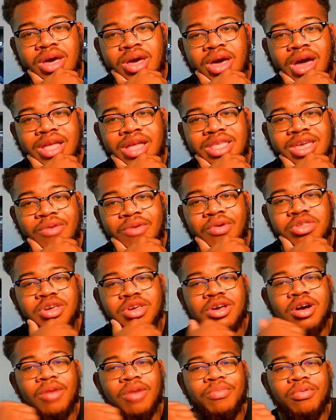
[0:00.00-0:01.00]
I did watch a
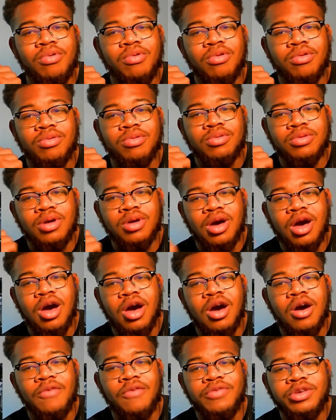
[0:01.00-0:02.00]
couple
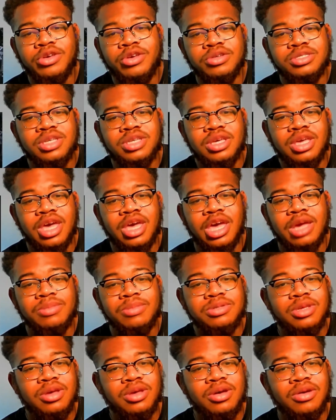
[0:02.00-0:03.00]
of Houston
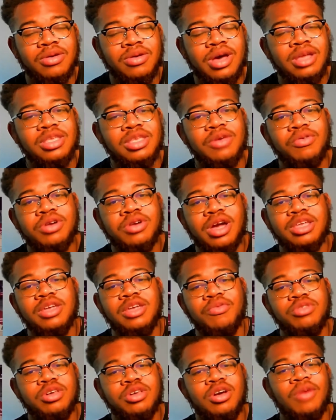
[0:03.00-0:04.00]
games though. I did
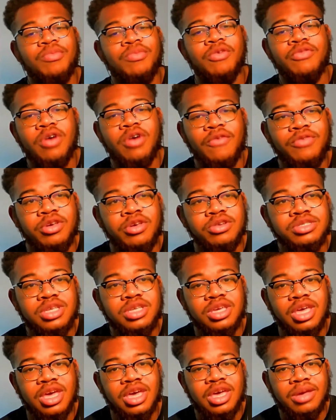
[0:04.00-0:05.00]
watch a couple of
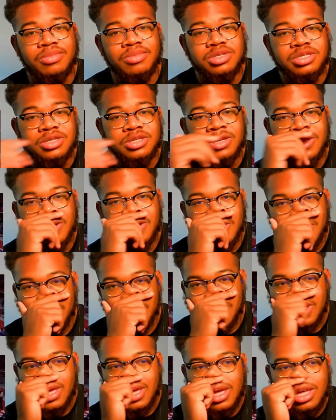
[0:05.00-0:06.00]
Houston games.
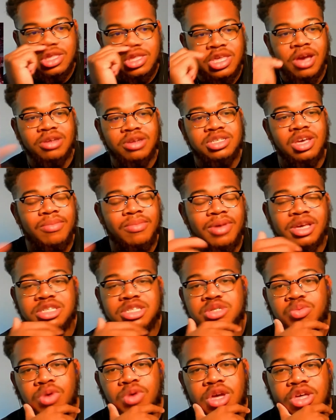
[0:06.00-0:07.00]
Shout out to Matt
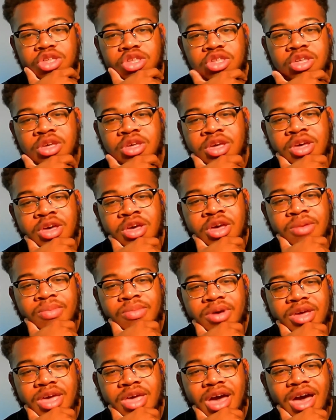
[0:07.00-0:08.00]
Swiss.
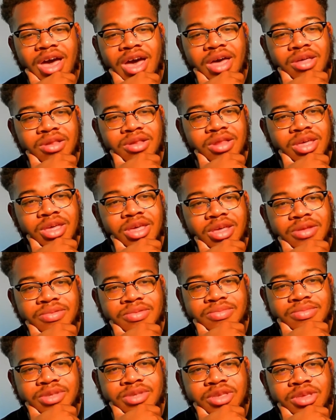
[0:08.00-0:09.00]
But God, Lee.
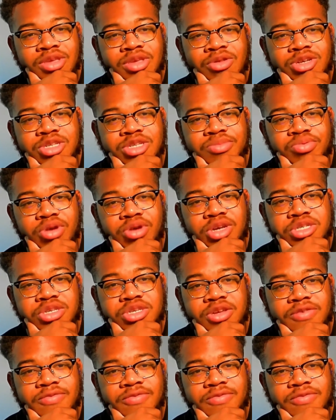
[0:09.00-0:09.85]
He looks impressive.